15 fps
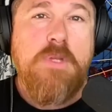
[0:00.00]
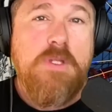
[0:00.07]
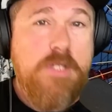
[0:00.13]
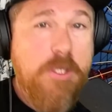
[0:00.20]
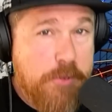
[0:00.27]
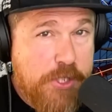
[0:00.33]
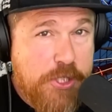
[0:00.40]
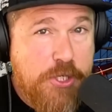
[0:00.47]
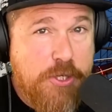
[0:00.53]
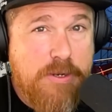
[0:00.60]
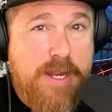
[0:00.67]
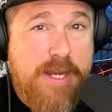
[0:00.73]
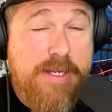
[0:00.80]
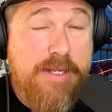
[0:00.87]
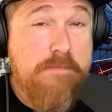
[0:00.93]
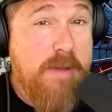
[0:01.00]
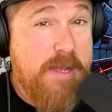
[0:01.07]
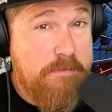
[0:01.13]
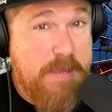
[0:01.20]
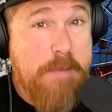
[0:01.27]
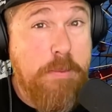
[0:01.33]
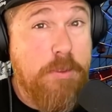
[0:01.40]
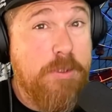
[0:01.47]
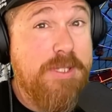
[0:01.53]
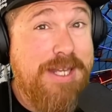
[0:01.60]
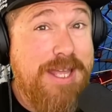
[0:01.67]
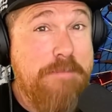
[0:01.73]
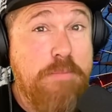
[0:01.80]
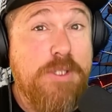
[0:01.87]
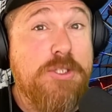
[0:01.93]
They were curated by people that
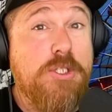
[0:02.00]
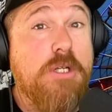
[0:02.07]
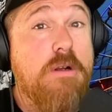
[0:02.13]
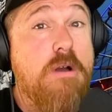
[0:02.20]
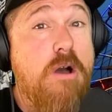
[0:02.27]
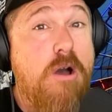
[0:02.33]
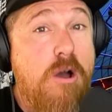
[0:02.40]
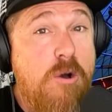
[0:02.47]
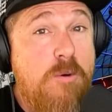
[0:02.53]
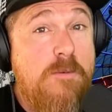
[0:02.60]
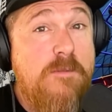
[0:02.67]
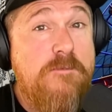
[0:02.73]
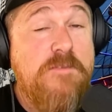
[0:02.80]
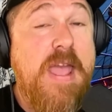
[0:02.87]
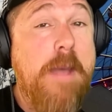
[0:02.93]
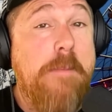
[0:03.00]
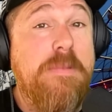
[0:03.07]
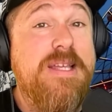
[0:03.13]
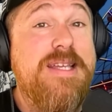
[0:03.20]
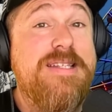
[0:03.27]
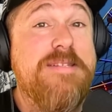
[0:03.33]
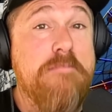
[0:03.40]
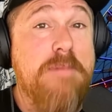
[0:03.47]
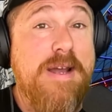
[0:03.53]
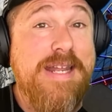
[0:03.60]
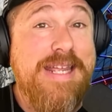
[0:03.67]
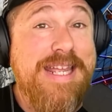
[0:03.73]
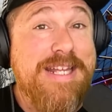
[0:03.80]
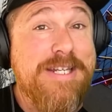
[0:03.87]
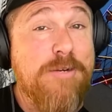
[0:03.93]
had put their own family's
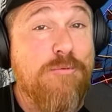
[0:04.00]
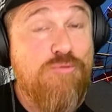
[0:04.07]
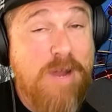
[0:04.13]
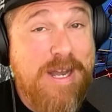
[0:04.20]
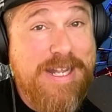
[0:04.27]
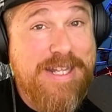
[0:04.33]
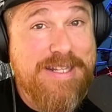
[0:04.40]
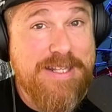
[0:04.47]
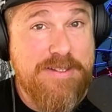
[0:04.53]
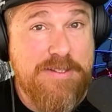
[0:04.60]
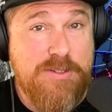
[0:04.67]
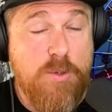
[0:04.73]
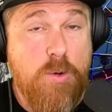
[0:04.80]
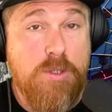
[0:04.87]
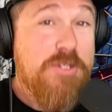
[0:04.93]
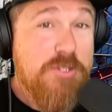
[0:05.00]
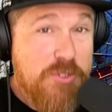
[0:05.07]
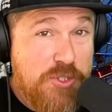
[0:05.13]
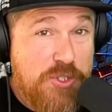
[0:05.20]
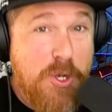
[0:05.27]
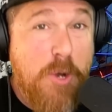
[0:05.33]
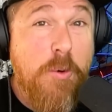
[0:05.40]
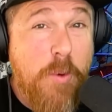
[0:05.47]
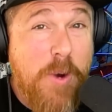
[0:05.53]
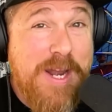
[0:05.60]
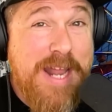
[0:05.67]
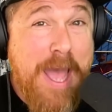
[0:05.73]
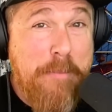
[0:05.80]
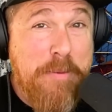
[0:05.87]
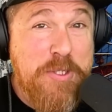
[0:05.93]
money into running these stores. So what
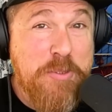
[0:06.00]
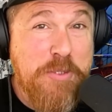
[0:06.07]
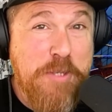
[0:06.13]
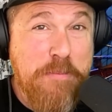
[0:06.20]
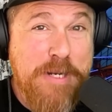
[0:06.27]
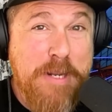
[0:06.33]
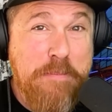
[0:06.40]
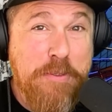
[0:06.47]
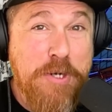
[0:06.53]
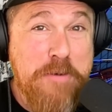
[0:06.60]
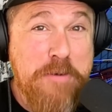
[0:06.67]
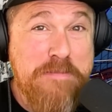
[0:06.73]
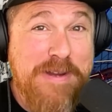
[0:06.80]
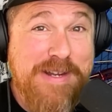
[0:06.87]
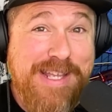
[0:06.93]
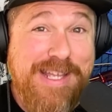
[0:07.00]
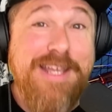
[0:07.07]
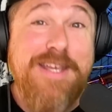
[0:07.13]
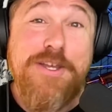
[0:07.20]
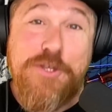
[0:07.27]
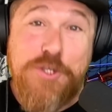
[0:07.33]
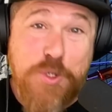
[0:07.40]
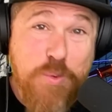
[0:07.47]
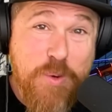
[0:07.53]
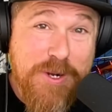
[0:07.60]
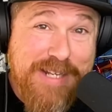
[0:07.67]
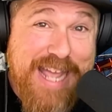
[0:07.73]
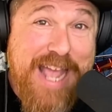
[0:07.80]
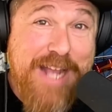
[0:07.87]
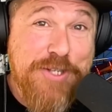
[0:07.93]
happens when you put up your own money? You
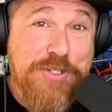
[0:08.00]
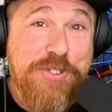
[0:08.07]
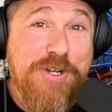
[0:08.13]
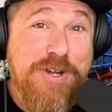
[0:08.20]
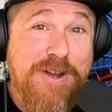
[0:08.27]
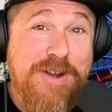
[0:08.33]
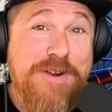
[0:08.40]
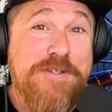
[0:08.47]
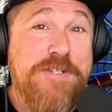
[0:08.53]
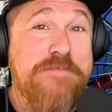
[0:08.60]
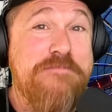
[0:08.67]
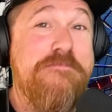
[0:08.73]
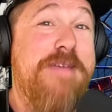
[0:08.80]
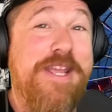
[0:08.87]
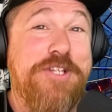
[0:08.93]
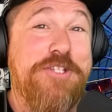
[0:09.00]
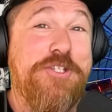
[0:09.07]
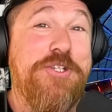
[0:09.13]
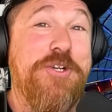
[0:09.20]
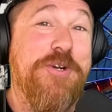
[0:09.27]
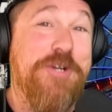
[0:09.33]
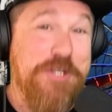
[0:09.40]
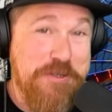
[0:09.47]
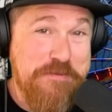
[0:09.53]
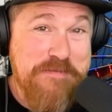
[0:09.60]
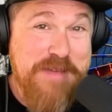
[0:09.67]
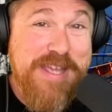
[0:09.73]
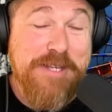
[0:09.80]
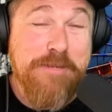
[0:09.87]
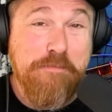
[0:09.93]
work extra hard to make sure you
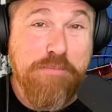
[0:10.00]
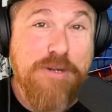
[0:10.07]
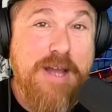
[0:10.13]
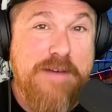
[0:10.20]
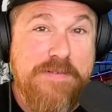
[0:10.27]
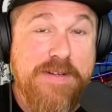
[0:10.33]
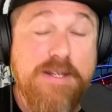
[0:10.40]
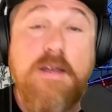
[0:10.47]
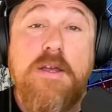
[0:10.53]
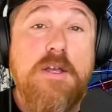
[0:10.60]
make a profit.